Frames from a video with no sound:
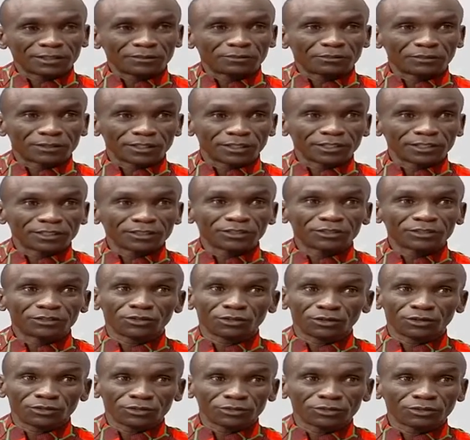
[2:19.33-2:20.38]
the British
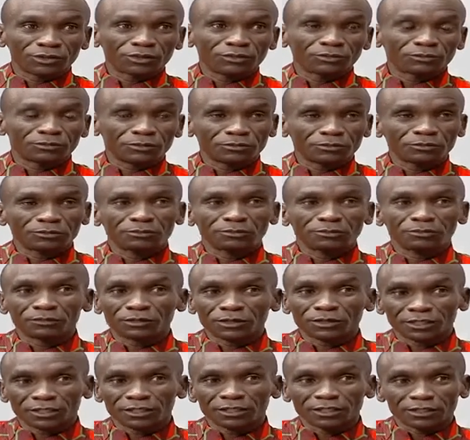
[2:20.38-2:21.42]

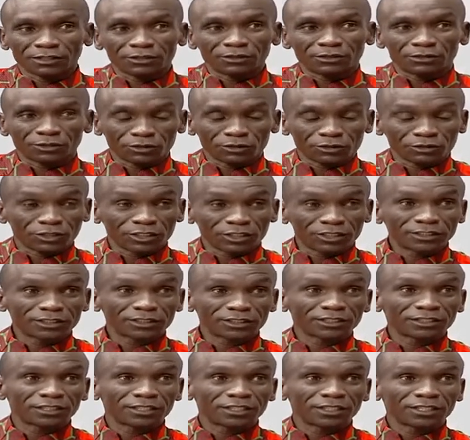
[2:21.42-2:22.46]

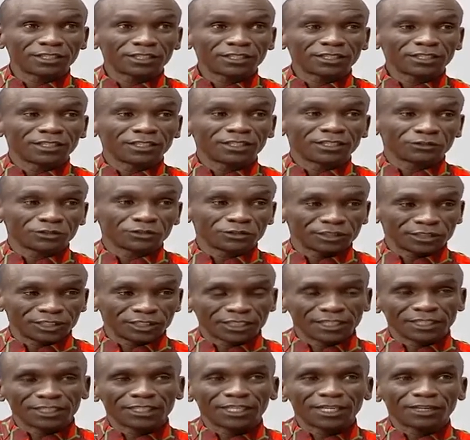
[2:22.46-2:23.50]
colonialists to
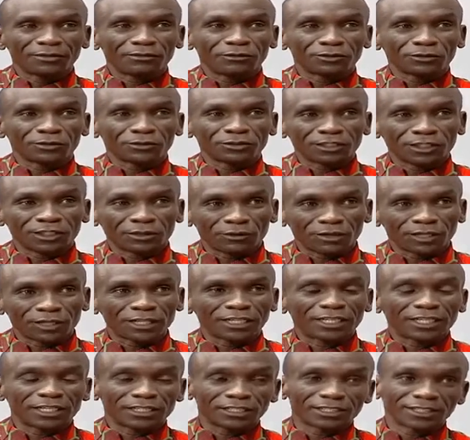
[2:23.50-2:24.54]
stay there because they were
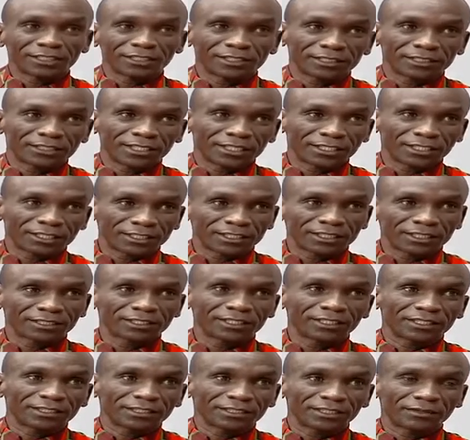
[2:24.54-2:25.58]
really
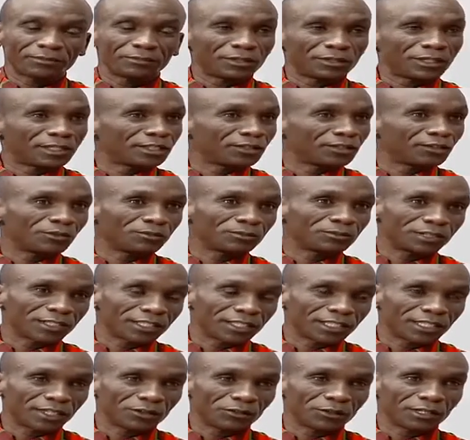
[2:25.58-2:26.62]
resisting the building of
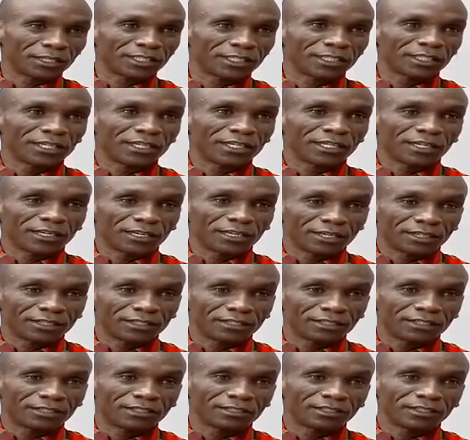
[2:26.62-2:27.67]
the railway
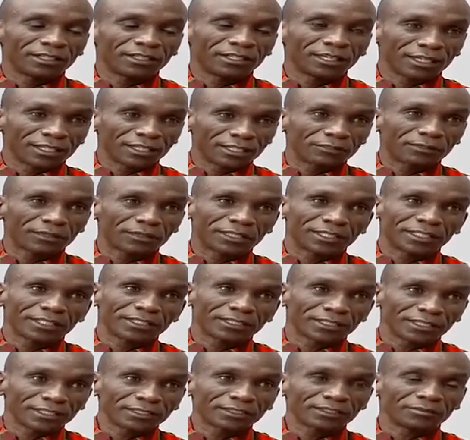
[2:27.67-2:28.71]
and the
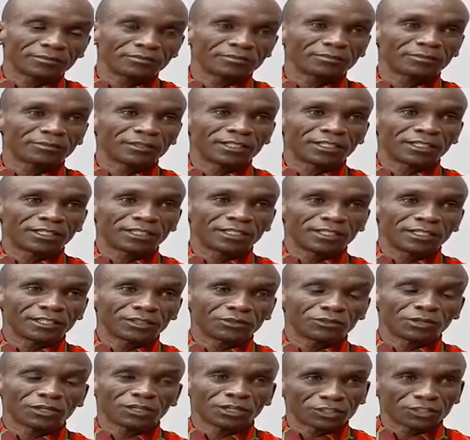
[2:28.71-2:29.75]
British system.
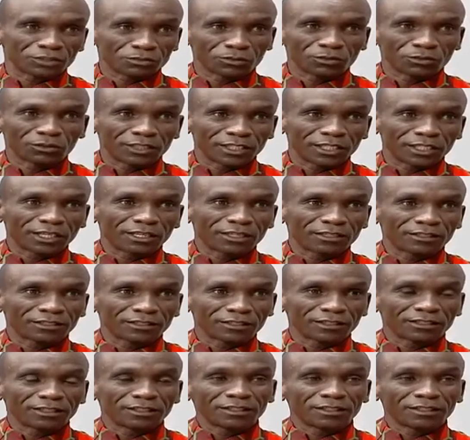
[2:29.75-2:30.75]
So I was born there.